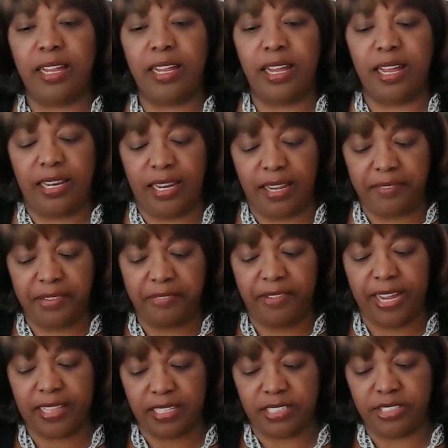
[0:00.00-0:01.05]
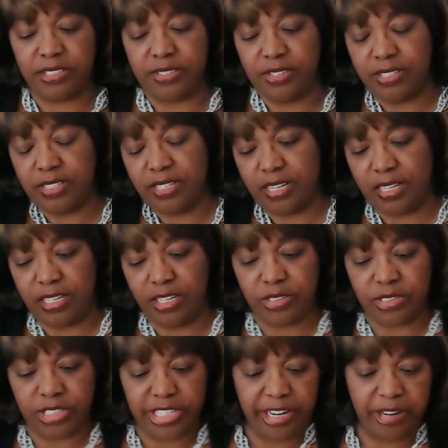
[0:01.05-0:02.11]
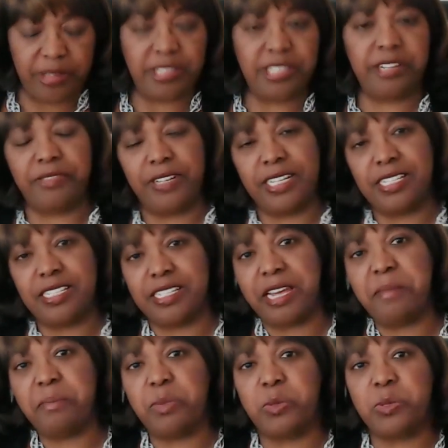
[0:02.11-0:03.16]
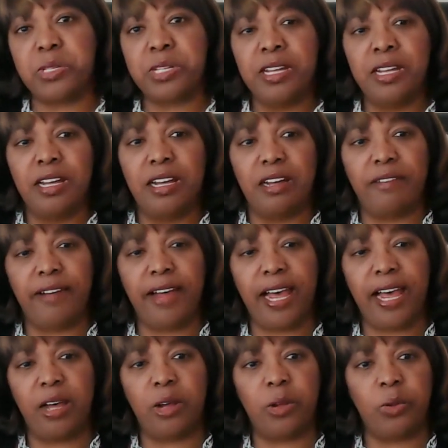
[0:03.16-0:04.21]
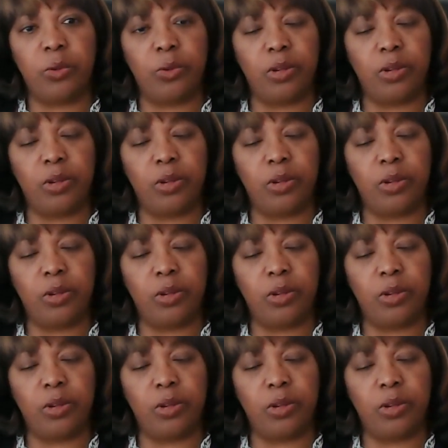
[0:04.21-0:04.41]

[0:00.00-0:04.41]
I love the fact that you, uh, you're sharing different examples of how